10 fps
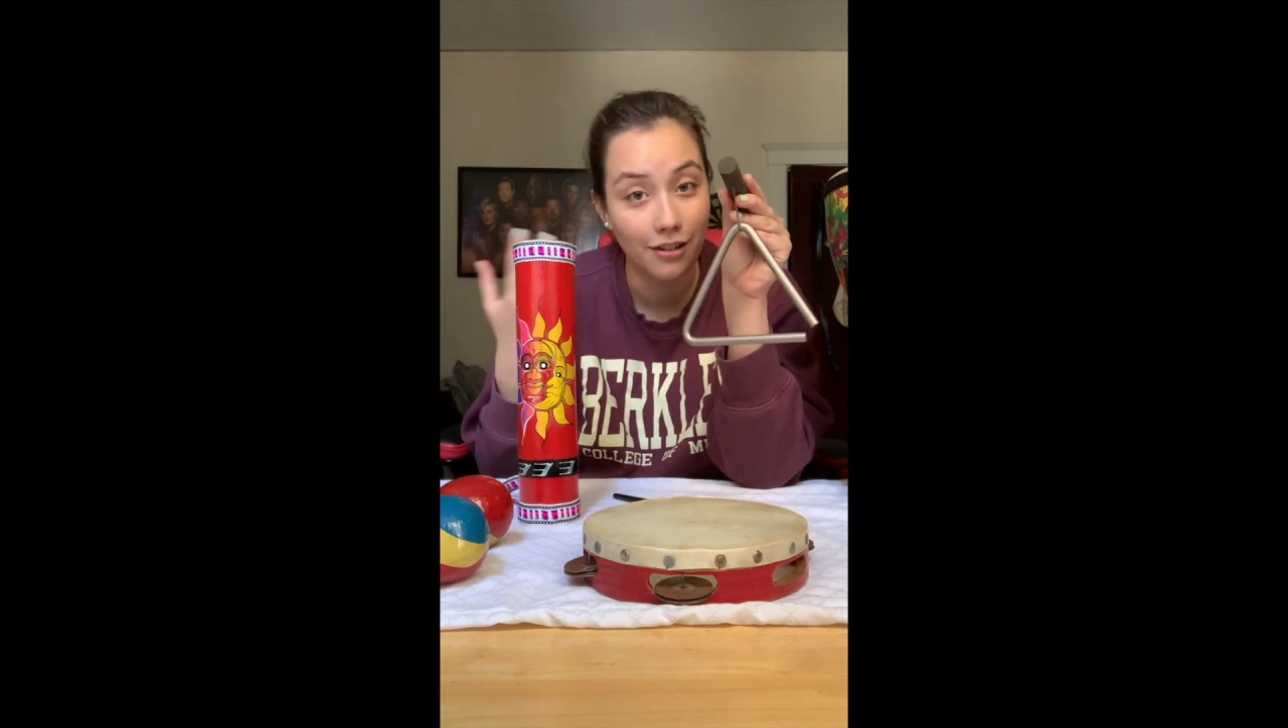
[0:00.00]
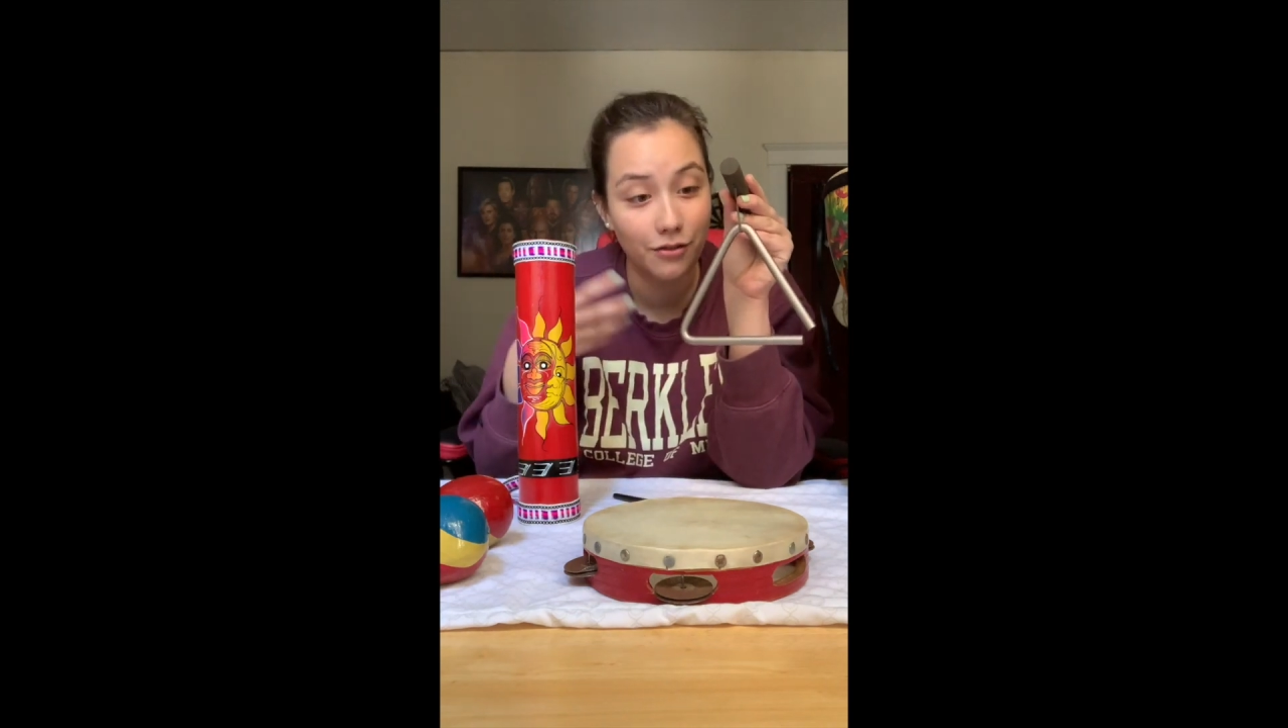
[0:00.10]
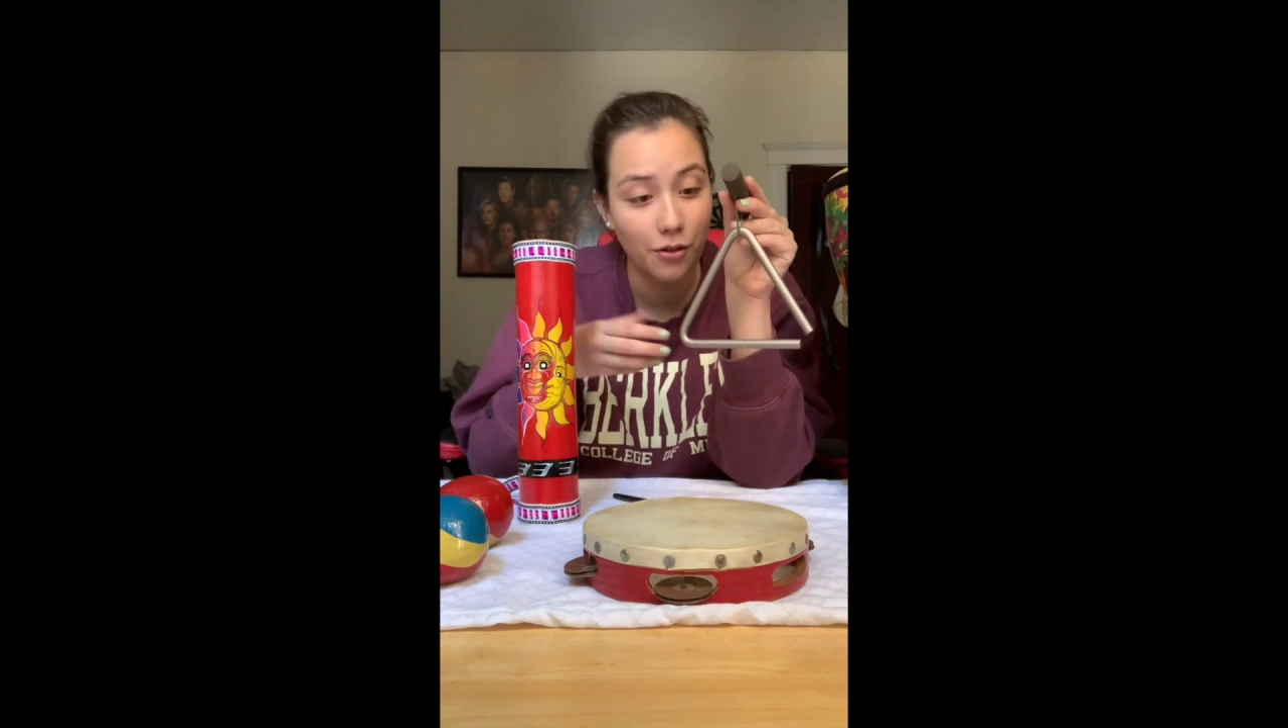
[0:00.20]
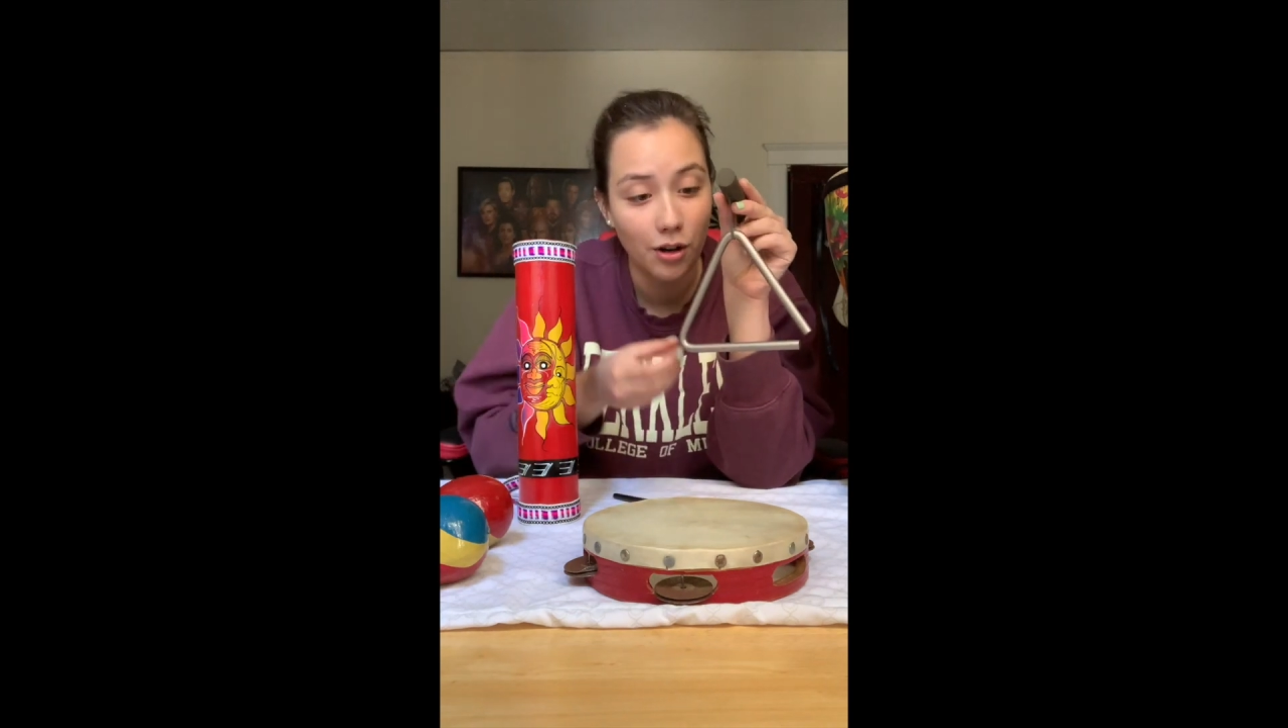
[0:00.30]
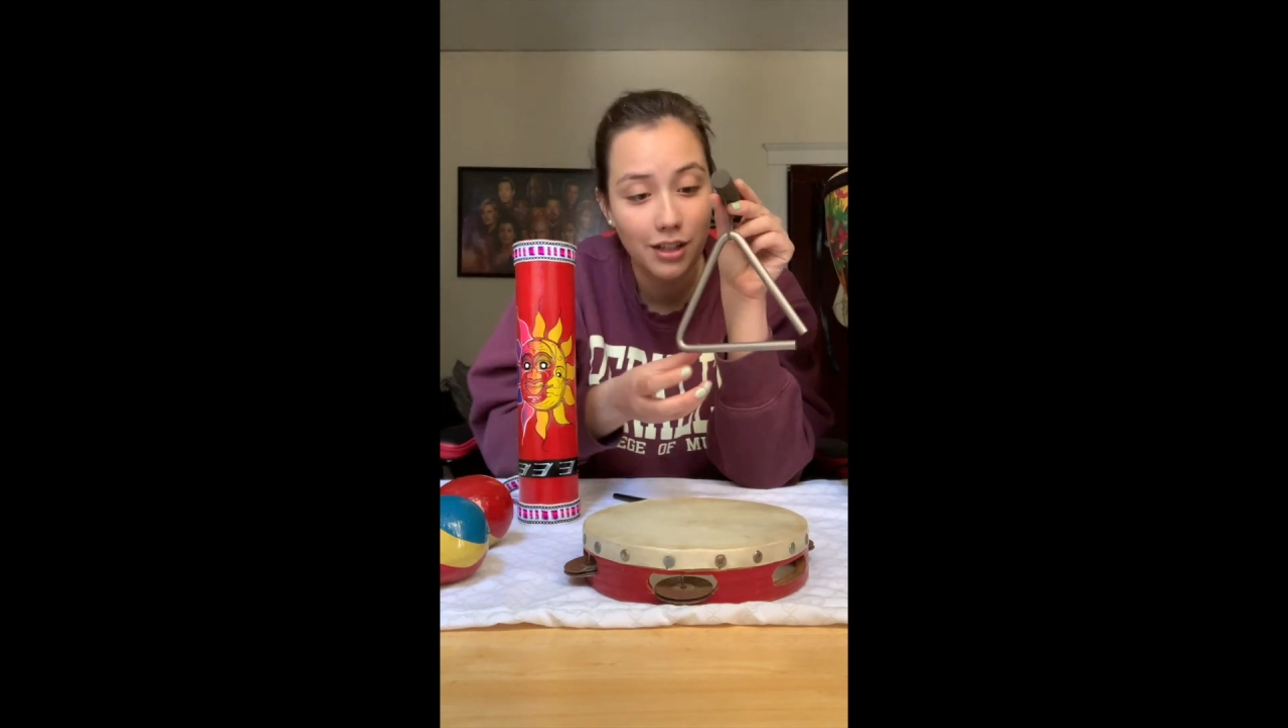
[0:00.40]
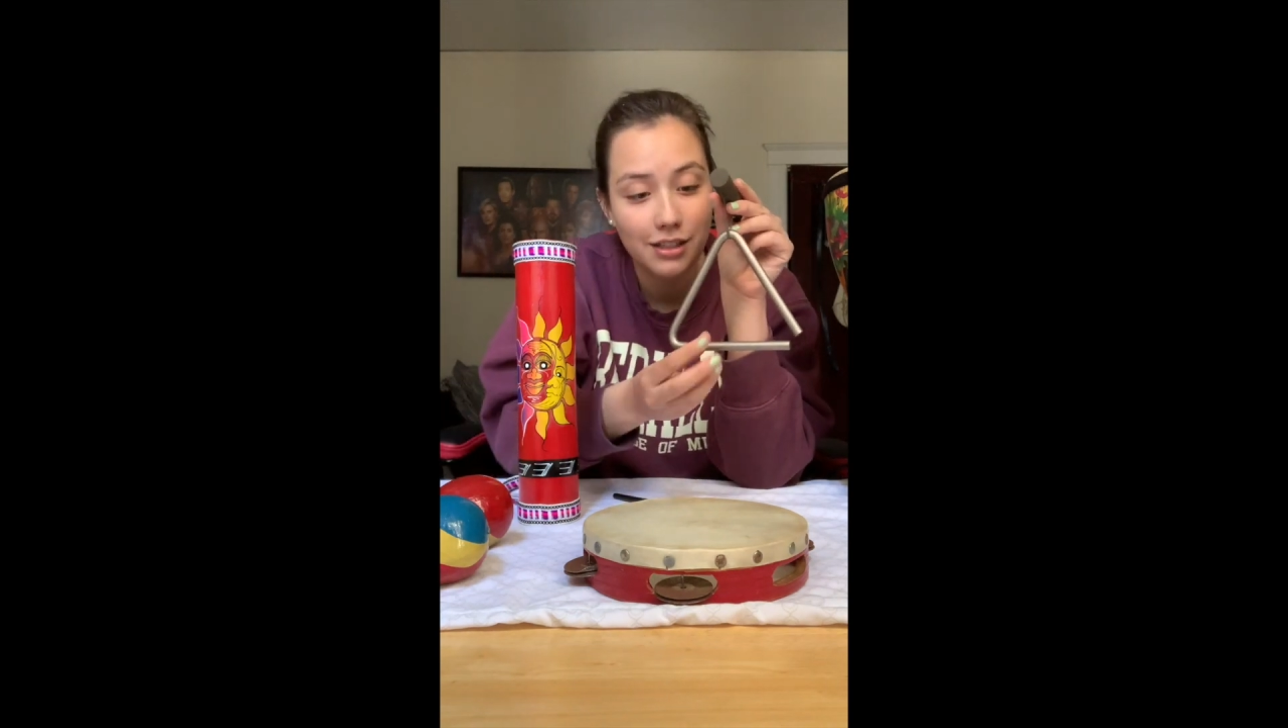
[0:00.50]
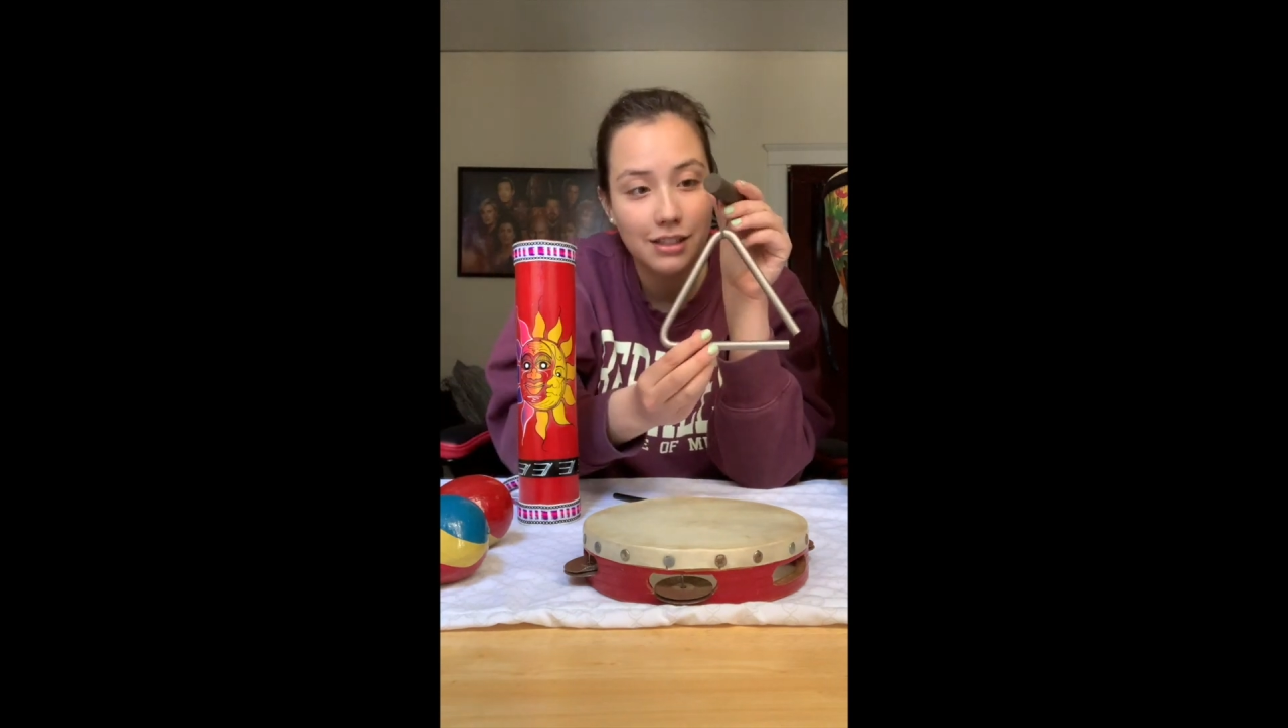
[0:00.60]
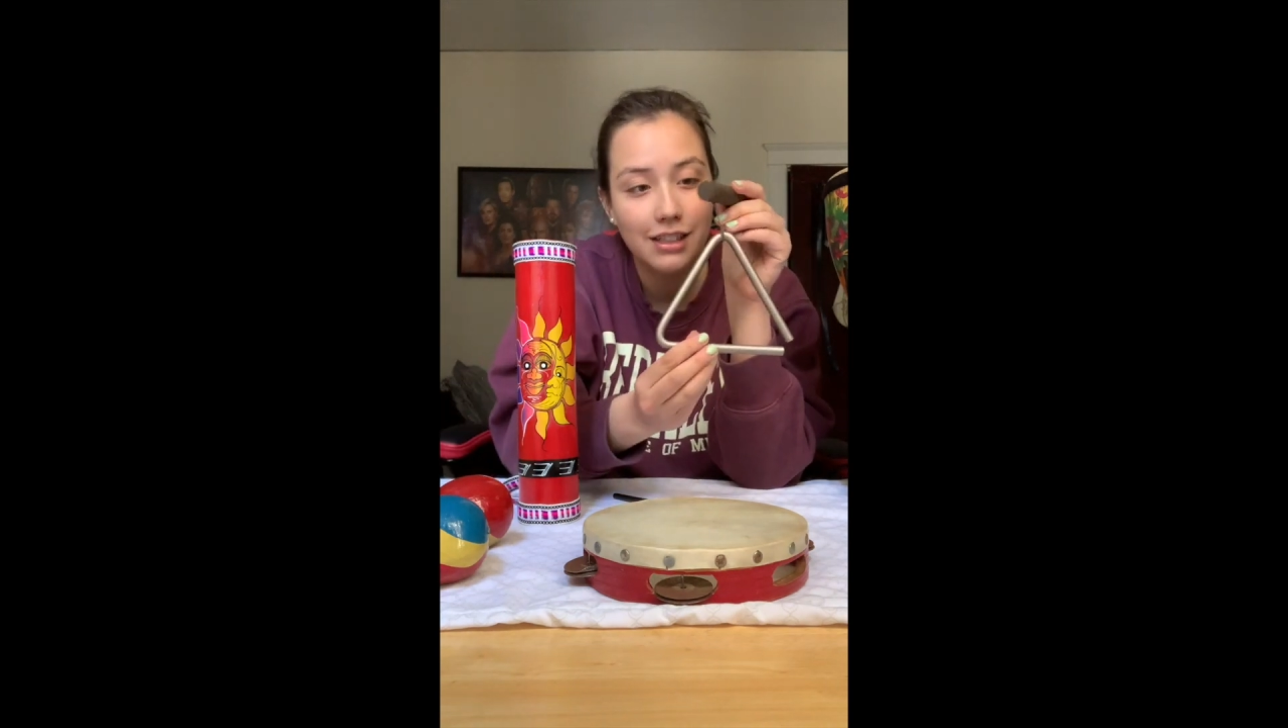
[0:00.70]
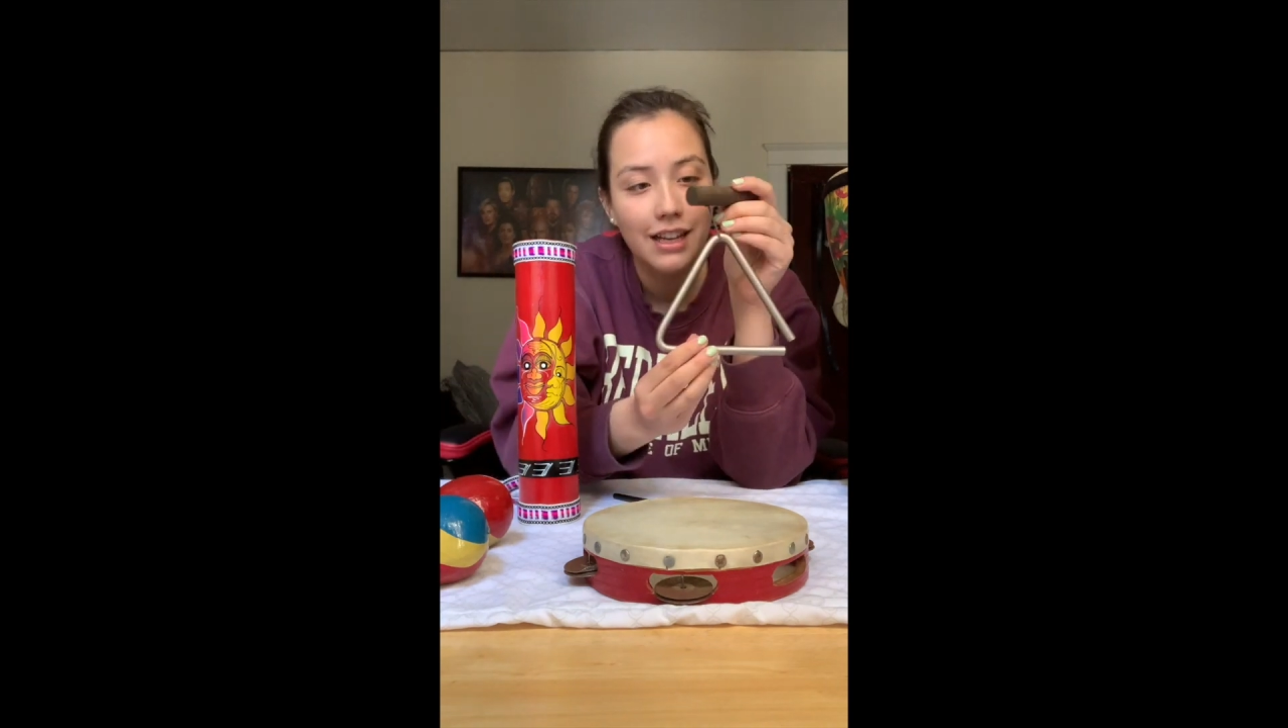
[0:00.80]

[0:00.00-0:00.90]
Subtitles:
of course.